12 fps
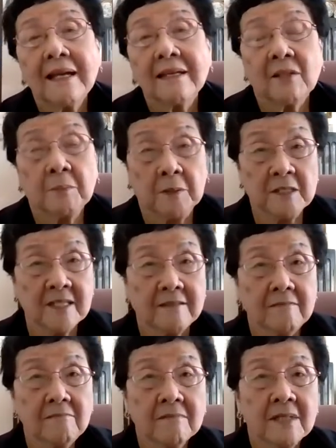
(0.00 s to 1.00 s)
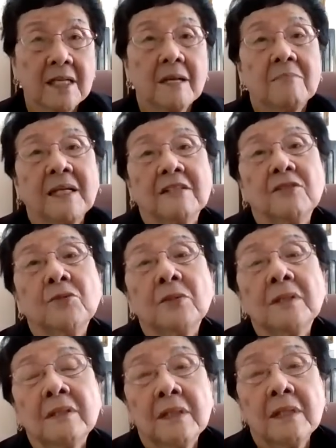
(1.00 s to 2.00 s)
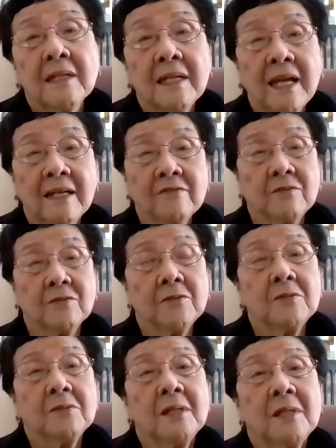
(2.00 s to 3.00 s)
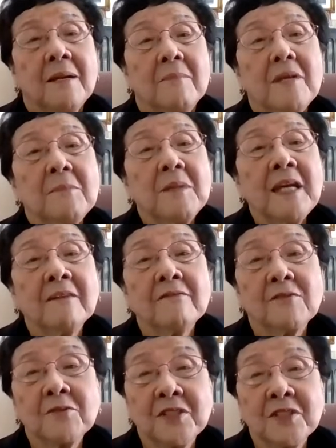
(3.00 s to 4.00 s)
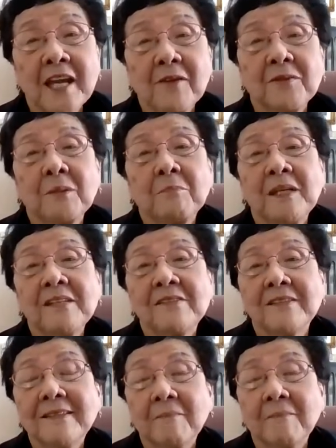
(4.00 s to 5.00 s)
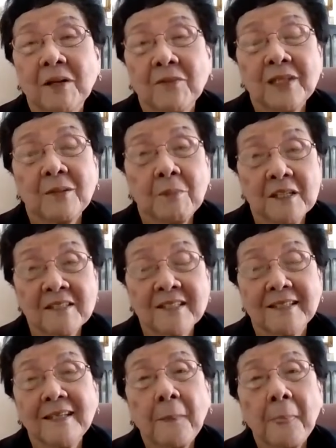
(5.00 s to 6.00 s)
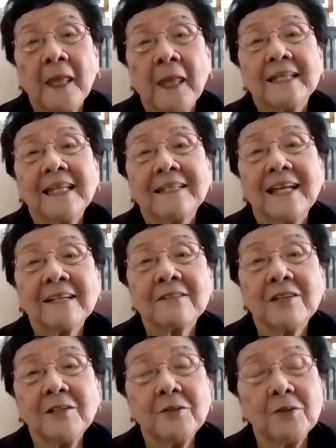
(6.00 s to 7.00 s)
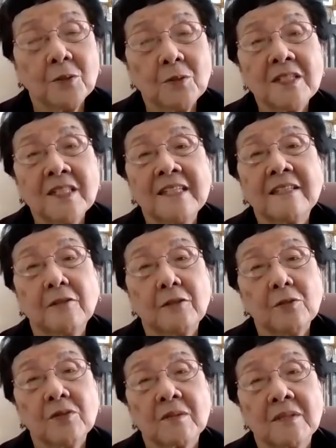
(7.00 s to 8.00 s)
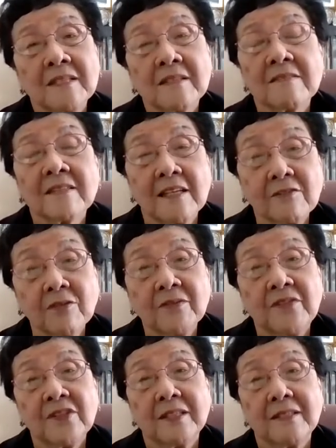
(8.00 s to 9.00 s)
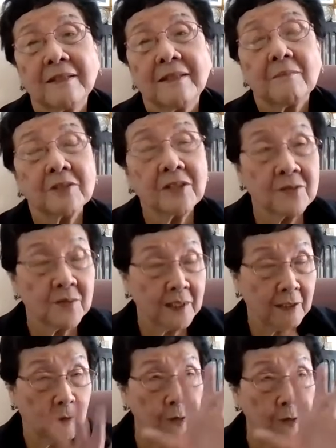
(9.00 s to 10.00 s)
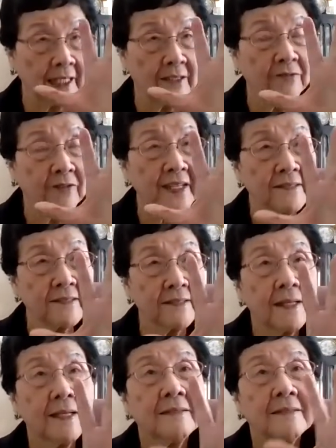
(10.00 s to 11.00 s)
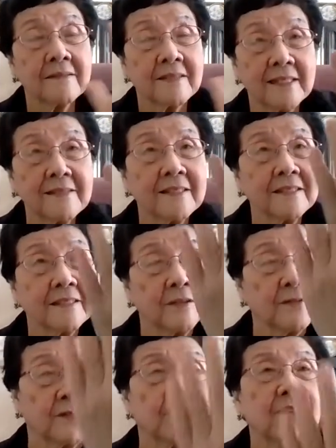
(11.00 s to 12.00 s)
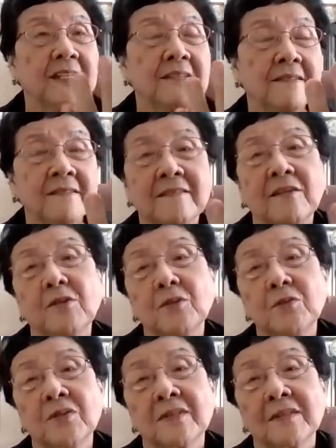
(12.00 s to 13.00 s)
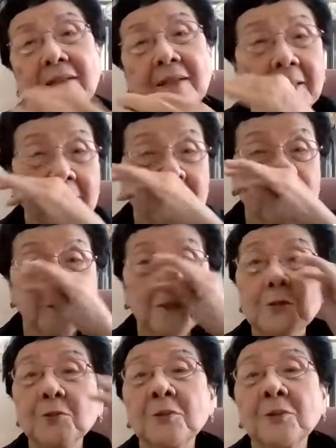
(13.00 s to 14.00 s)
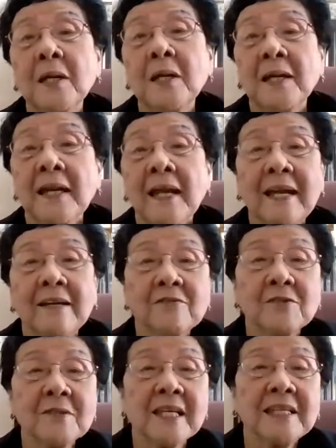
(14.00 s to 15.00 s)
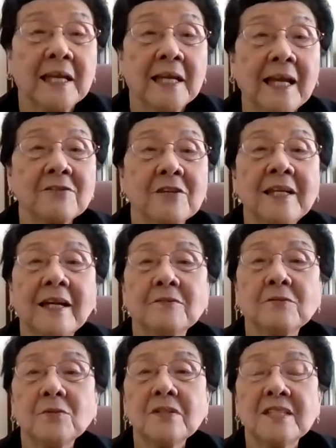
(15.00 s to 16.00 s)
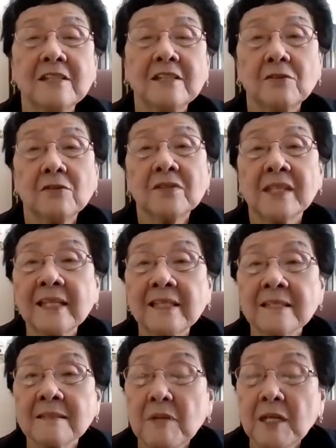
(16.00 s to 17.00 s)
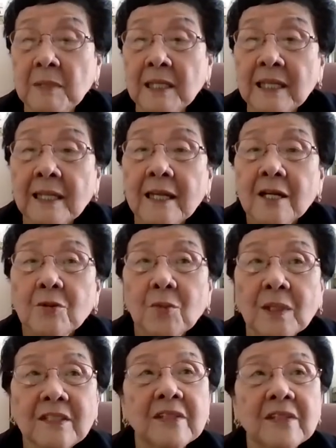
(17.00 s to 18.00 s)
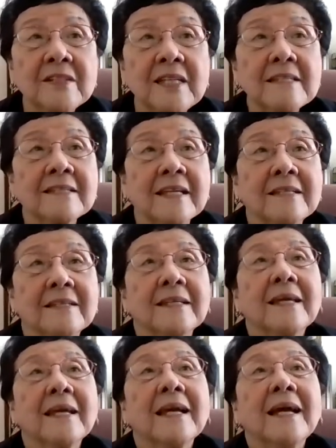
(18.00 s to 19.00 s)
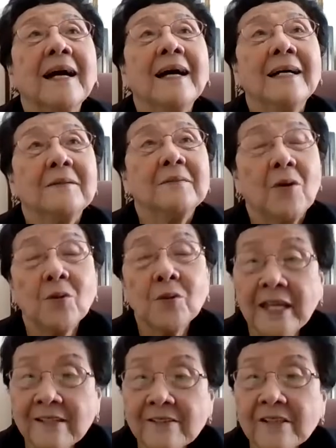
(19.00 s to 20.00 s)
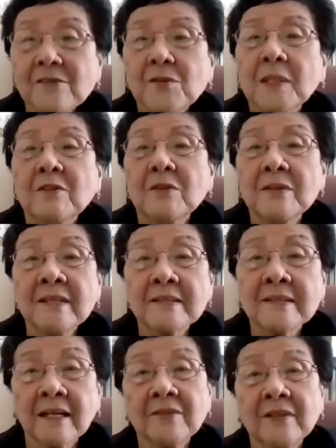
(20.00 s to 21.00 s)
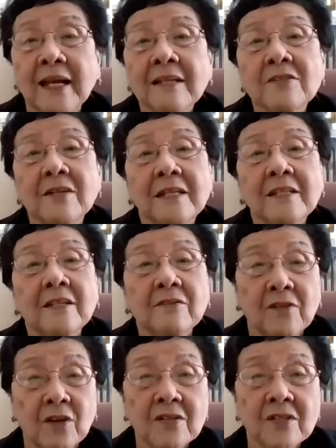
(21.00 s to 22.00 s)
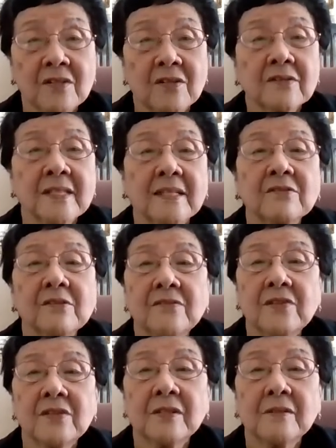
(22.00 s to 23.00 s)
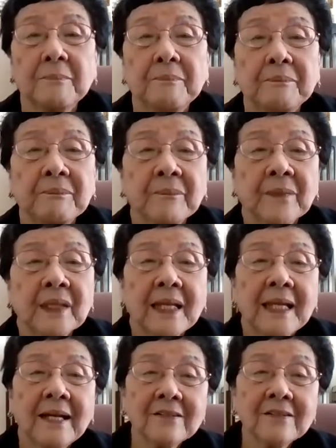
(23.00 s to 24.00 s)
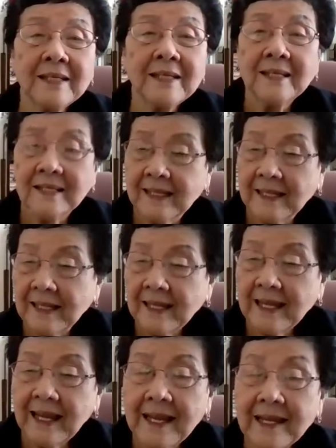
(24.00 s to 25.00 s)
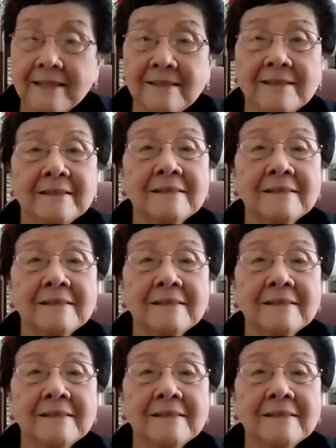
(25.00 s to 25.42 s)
the person, but you will maybe have to share with the patient, with the person, that actually you don't see the nose. It's the central vision, because when you look at a face, the center of the face is the nose. So you have to say that actually I don't see your nose. That is maybe one of the things that occasions when you discover actually you've lost your central vision. Okay, and